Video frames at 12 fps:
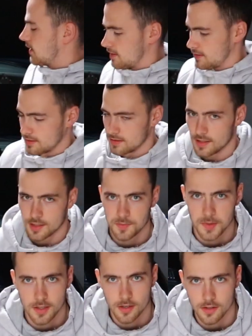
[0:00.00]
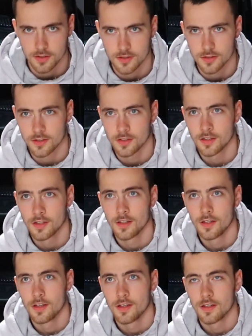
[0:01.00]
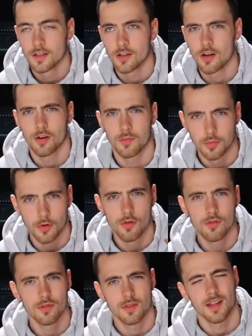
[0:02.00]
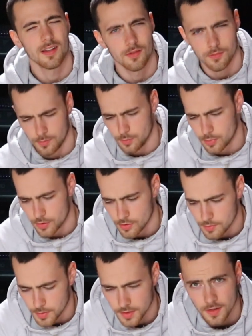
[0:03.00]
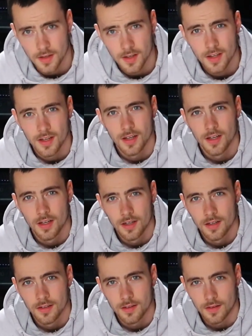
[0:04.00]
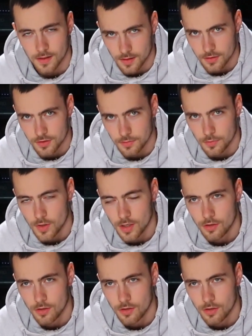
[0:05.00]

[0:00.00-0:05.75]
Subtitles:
that. That's because the car broke. No, not broke, but there's some